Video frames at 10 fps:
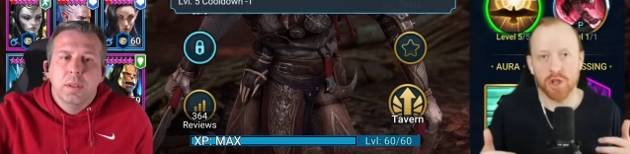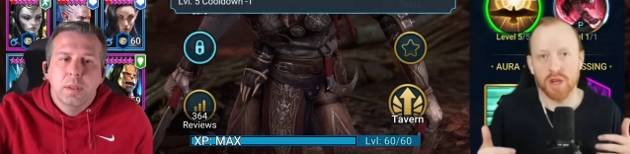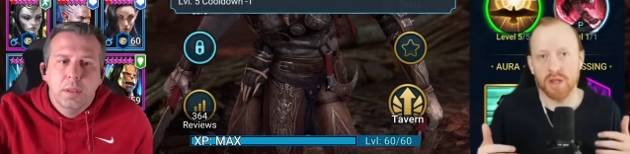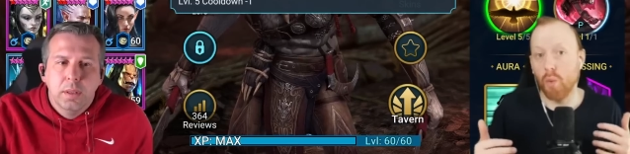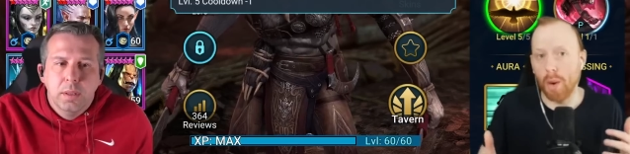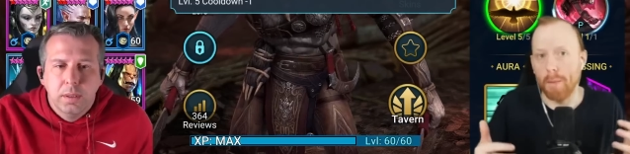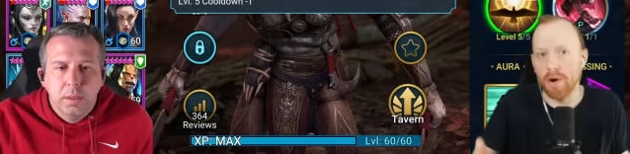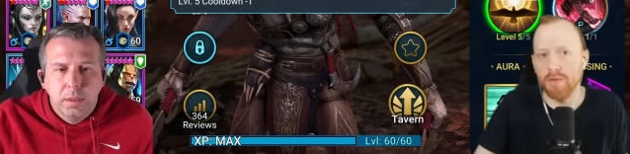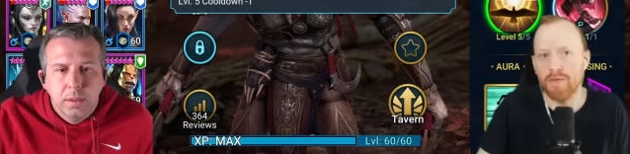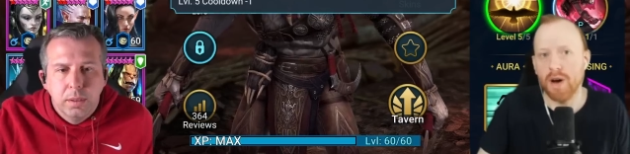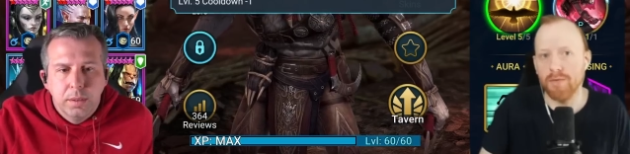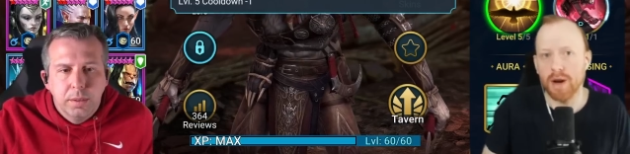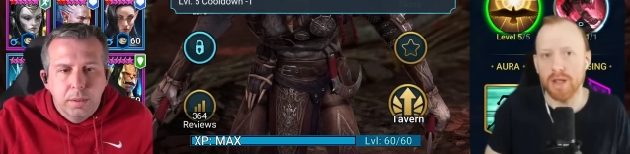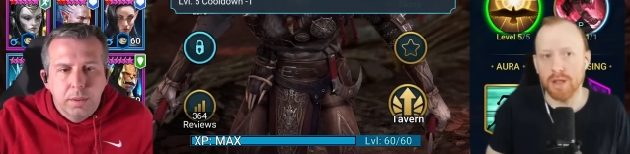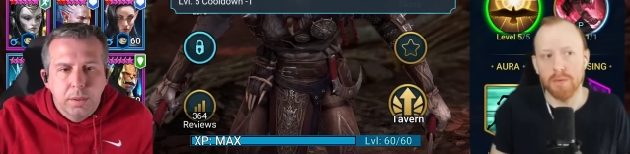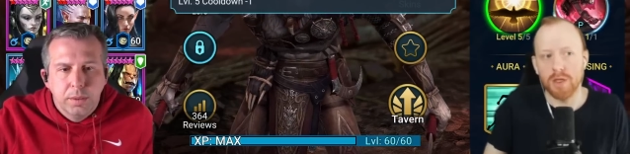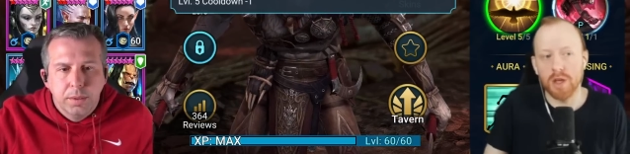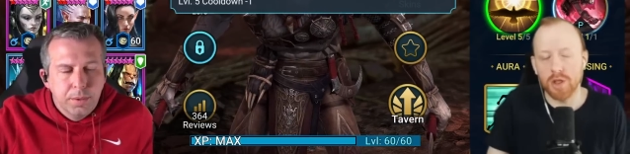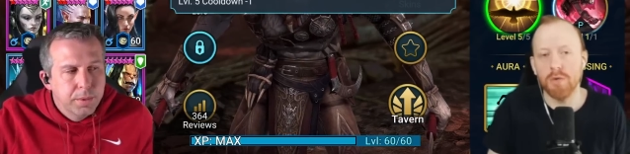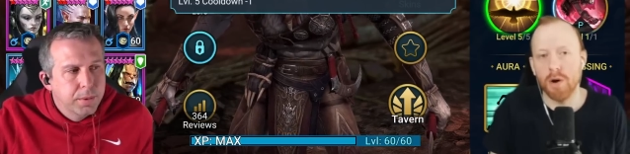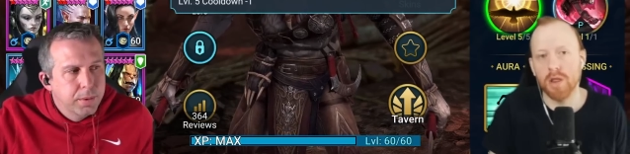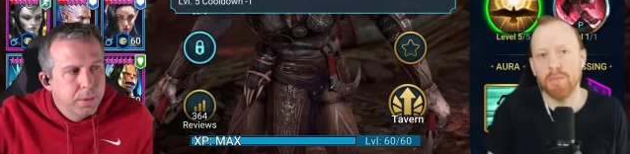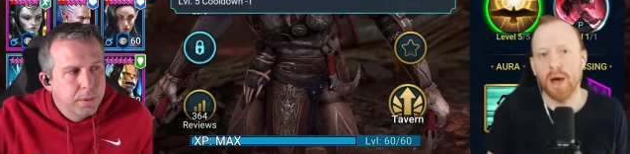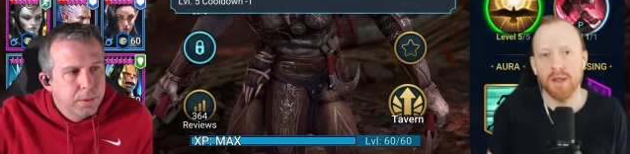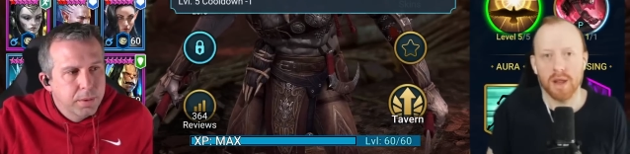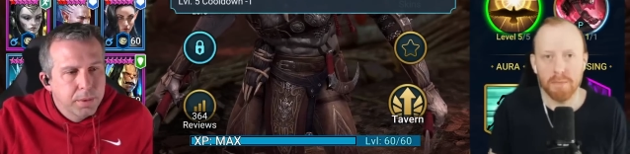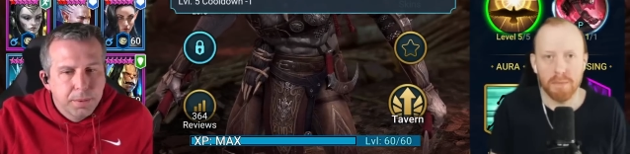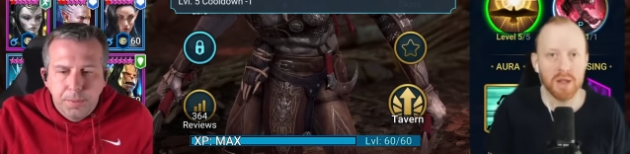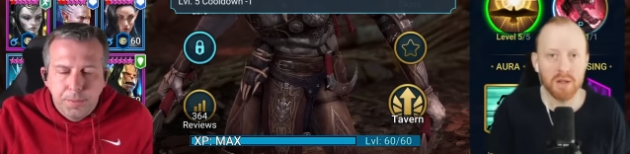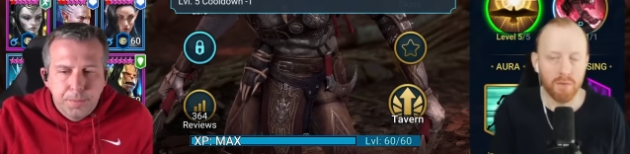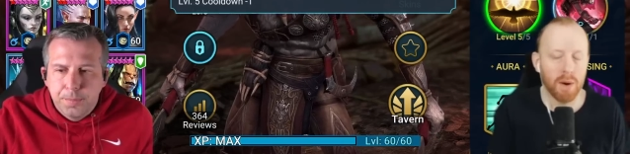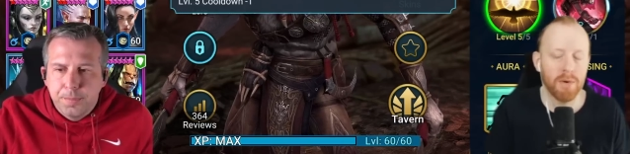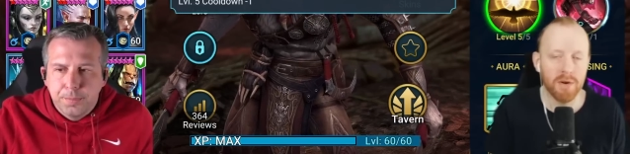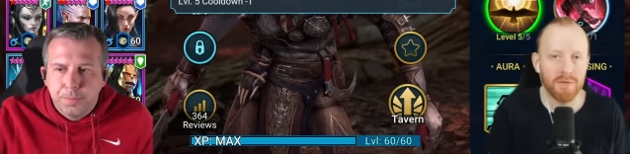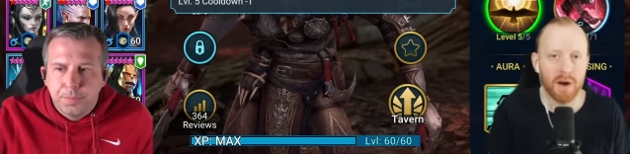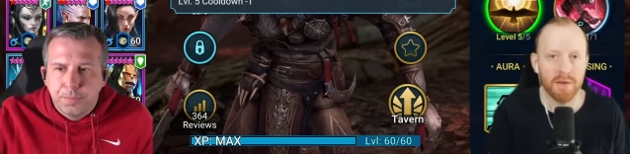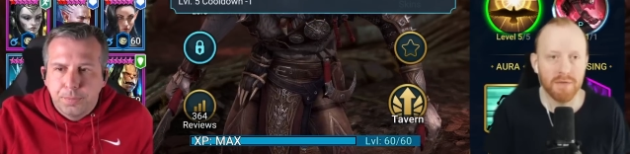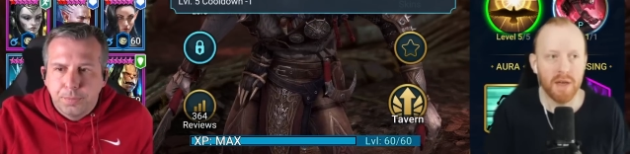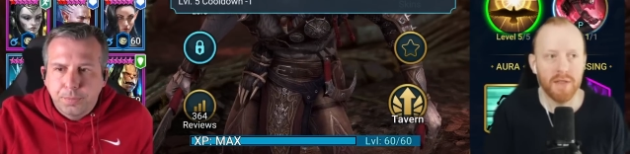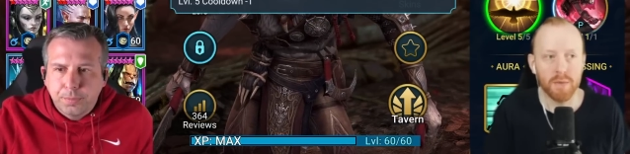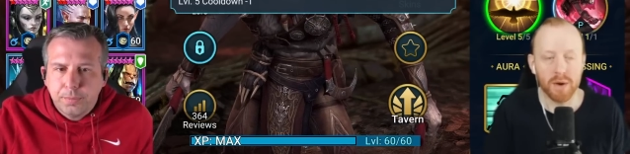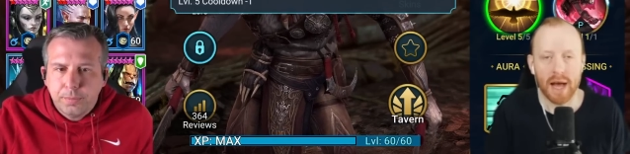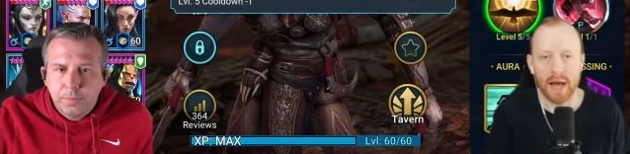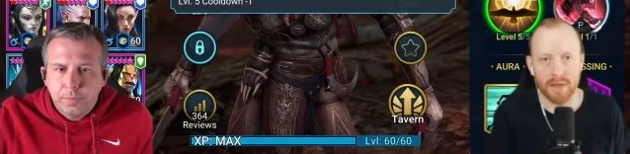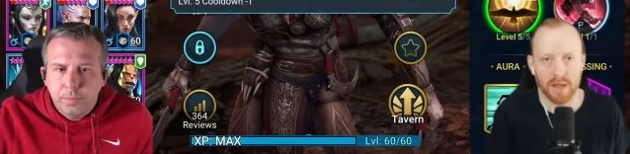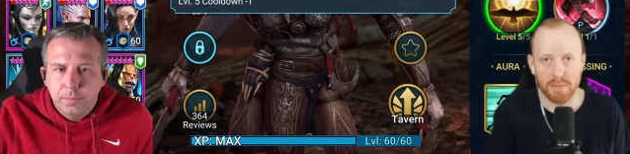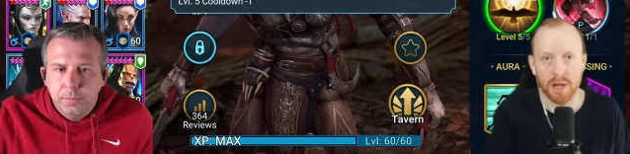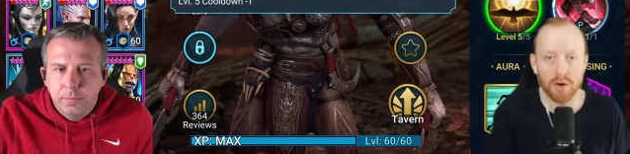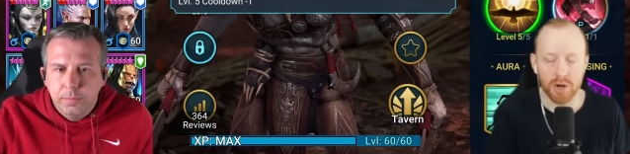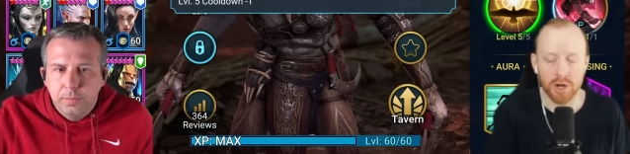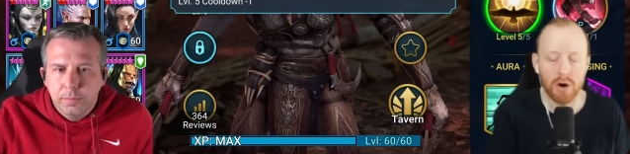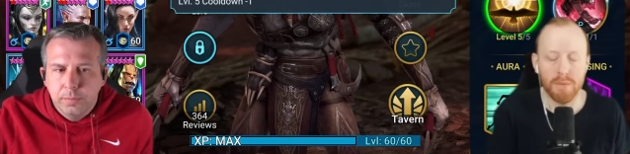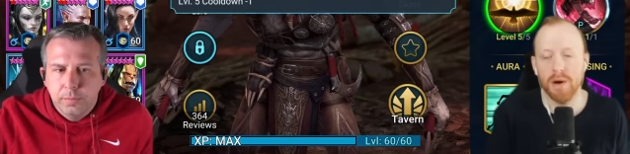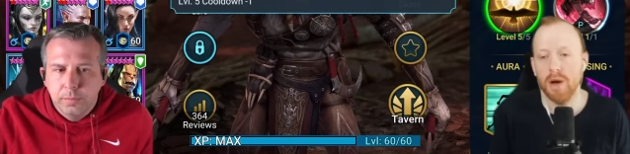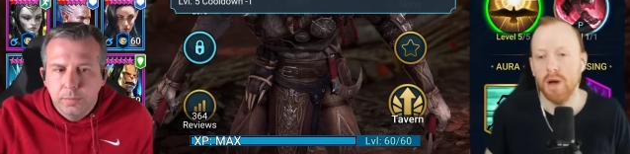Speaker 1: is 1.5, right? So the, the two multipliers had a base of 1.5, and then they would add the speed on top.